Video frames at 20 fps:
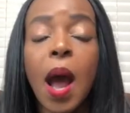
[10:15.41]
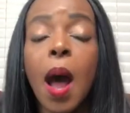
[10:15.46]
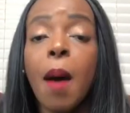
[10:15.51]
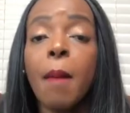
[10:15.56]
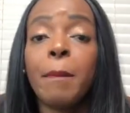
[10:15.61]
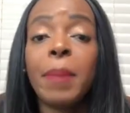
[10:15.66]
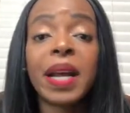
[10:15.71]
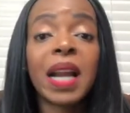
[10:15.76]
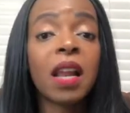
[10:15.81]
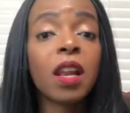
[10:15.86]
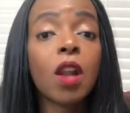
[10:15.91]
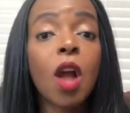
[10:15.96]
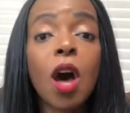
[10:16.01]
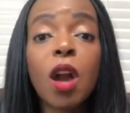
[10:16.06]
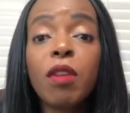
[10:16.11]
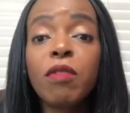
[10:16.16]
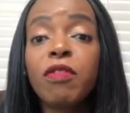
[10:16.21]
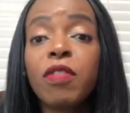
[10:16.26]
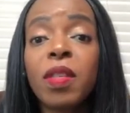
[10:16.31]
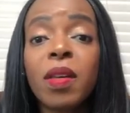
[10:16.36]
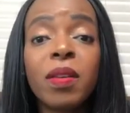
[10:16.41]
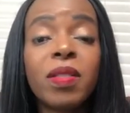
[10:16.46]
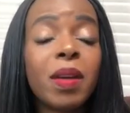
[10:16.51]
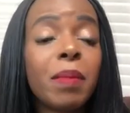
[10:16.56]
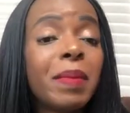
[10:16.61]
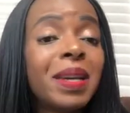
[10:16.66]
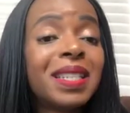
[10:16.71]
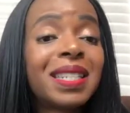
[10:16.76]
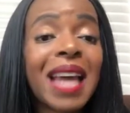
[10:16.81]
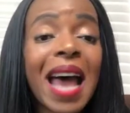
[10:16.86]
But a lot of the
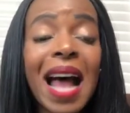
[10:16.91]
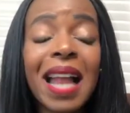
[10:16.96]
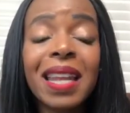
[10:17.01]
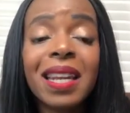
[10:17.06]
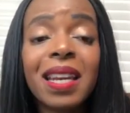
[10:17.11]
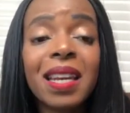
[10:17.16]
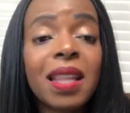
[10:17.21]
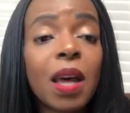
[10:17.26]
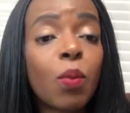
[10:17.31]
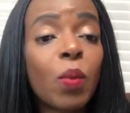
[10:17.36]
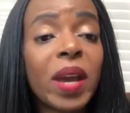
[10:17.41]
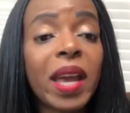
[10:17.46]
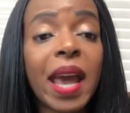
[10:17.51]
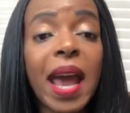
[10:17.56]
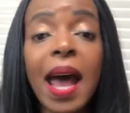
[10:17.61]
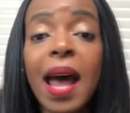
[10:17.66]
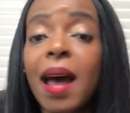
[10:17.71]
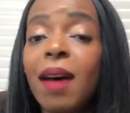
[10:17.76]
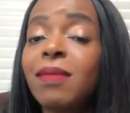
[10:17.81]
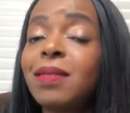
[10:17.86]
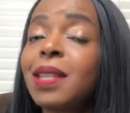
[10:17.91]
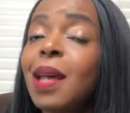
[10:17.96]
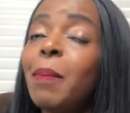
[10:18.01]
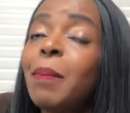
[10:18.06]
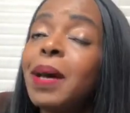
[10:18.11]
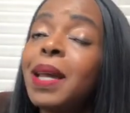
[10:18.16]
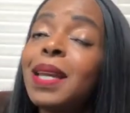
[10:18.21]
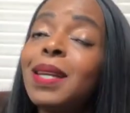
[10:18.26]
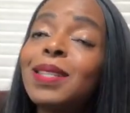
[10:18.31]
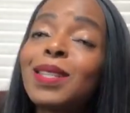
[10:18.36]
mentality that we have,
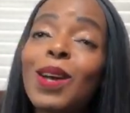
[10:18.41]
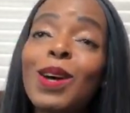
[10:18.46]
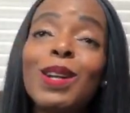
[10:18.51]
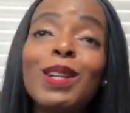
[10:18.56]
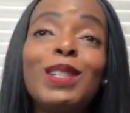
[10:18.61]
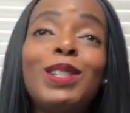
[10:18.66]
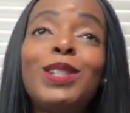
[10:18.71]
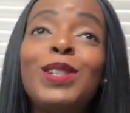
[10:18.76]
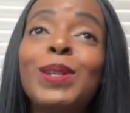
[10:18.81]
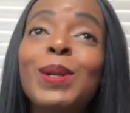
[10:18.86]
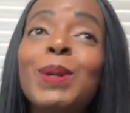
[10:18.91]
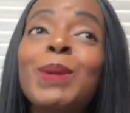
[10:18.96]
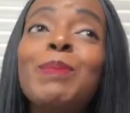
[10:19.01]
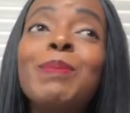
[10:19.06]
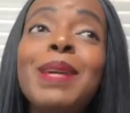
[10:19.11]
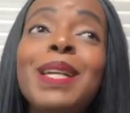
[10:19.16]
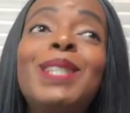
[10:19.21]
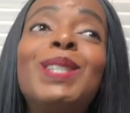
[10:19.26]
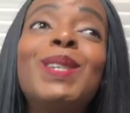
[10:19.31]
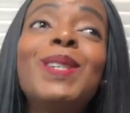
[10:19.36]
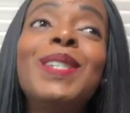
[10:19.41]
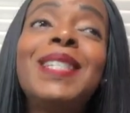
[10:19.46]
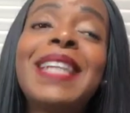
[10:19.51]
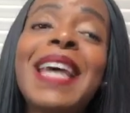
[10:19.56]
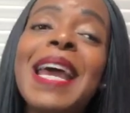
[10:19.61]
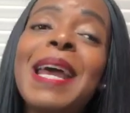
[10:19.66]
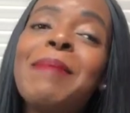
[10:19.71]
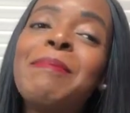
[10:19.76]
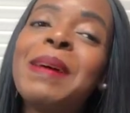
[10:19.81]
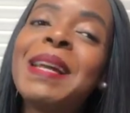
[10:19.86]
somebody's going to shoot me
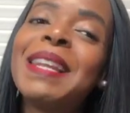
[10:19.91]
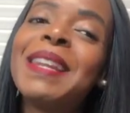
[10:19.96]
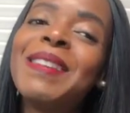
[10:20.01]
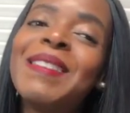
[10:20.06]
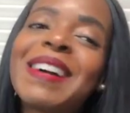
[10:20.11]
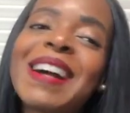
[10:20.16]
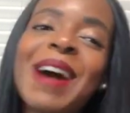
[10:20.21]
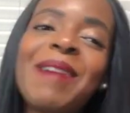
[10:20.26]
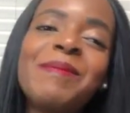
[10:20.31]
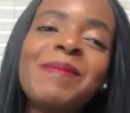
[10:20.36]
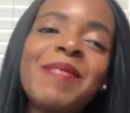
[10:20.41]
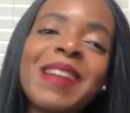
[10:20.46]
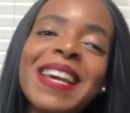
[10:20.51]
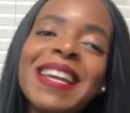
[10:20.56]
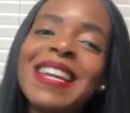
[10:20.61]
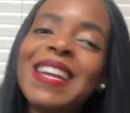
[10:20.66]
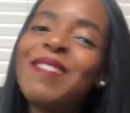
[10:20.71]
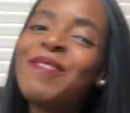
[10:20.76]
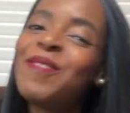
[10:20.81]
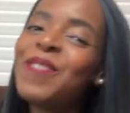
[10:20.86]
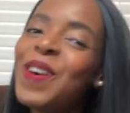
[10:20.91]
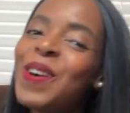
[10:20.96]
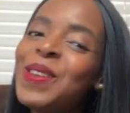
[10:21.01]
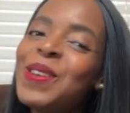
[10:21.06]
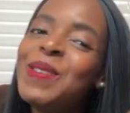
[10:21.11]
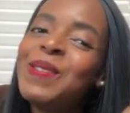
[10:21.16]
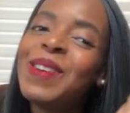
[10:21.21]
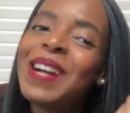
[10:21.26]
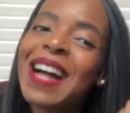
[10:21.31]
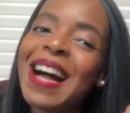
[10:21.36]
today, but look, I'm ready for
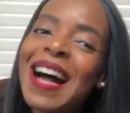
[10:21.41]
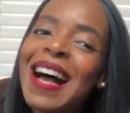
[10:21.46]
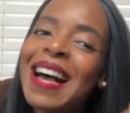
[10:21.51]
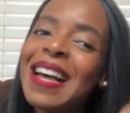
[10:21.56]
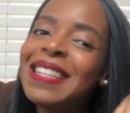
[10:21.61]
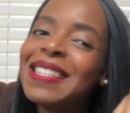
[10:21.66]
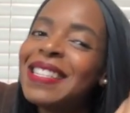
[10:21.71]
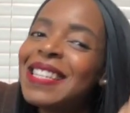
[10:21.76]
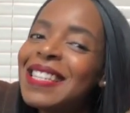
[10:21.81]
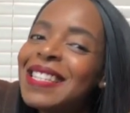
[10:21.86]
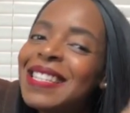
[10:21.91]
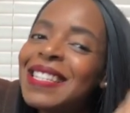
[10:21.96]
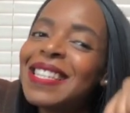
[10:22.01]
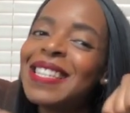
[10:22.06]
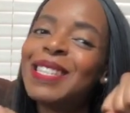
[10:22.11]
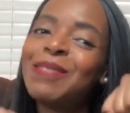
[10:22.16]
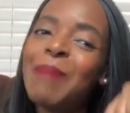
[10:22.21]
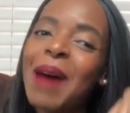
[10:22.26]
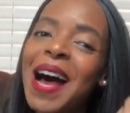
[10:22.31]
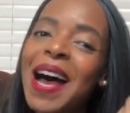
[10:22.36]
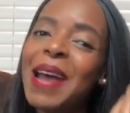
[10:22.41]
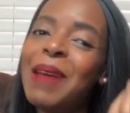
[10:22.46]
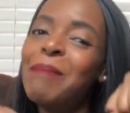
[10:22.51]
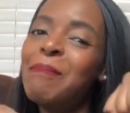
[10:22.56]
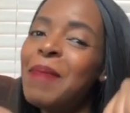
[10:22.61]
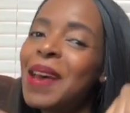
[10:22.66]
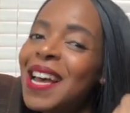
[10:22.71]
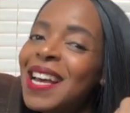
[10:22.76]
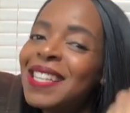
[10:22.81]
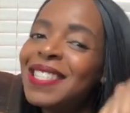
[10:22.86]
you guys. This is my
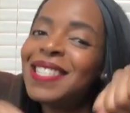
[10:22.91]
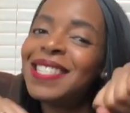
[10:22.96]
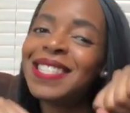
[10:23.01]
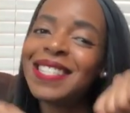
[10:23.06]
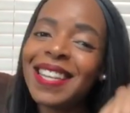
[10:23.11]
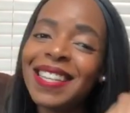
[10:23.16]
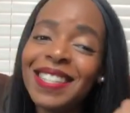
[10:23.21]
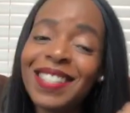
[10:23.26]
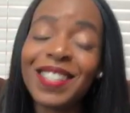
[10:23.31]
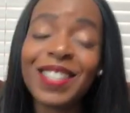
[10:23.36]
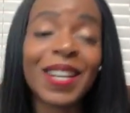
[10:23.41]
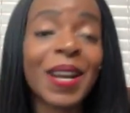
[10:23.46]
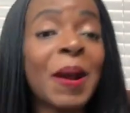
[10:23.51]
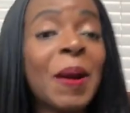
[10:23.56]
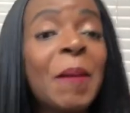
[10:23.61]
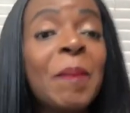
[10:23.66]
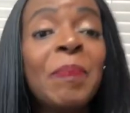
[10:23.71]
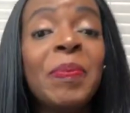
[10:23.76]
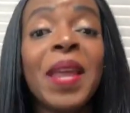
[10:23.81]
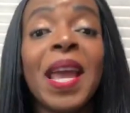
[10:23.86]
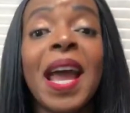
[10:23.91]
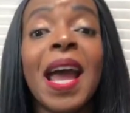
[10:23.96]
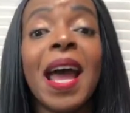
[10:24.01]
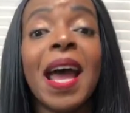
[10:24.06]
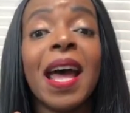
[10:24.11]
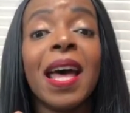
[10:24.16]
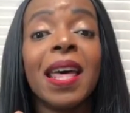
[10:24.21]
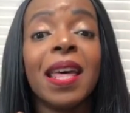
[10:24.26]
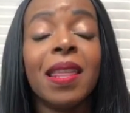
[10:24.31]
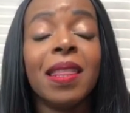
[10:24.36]
message.
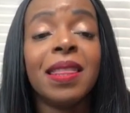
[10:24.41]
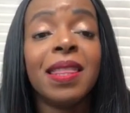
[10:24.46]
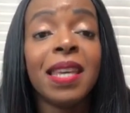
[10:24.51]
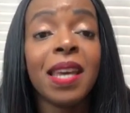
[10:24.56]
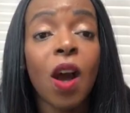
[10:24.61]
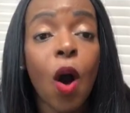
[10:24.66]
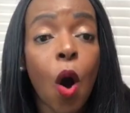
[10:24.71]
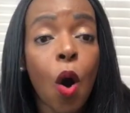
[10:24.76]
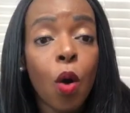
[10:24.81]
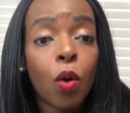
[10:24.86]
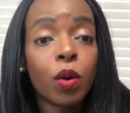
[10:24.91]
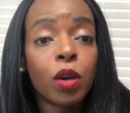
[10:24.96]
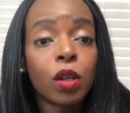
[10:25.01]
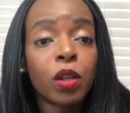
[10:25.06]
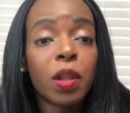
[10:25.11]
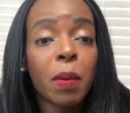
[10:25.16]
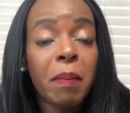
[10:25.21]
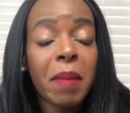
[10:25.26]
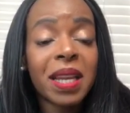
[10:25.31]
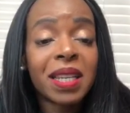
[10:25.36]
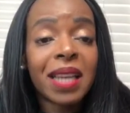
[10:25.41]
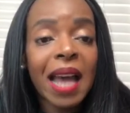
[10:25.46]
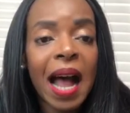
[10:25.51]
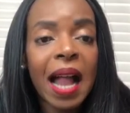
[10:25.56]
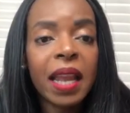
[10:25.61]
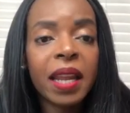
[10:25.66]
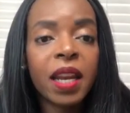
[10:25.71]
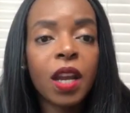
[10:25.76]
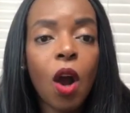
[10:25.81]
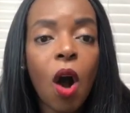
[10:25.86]
The
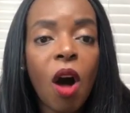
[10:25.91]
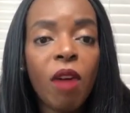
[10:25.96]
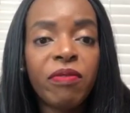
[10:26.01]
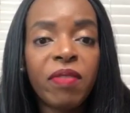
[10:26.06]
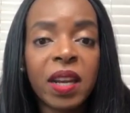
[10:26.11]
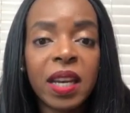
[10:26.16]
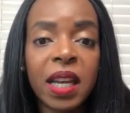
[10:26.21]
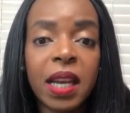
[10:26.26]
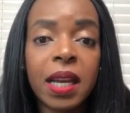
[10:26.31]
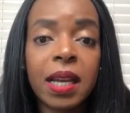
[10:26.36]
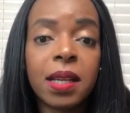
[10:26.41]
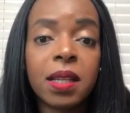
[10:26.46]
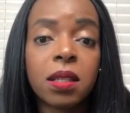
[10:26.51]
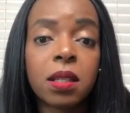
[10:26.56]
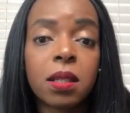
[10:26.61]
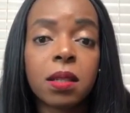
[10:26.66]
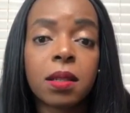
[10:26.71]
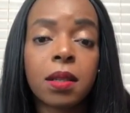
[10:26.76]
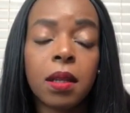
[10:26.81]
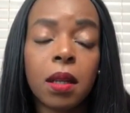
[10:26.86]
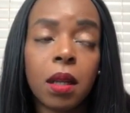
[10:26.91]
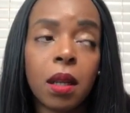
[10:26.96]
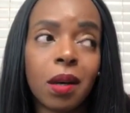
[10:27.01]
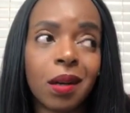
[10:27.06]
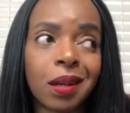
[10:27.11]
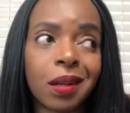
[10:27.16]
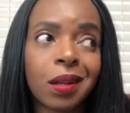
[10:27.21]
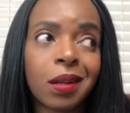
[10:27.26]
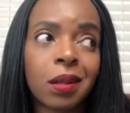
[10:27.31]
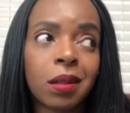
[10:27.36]
mentality often is,
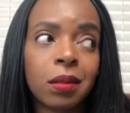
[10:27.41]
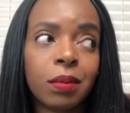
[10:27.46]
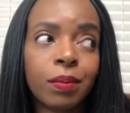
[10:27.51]
look,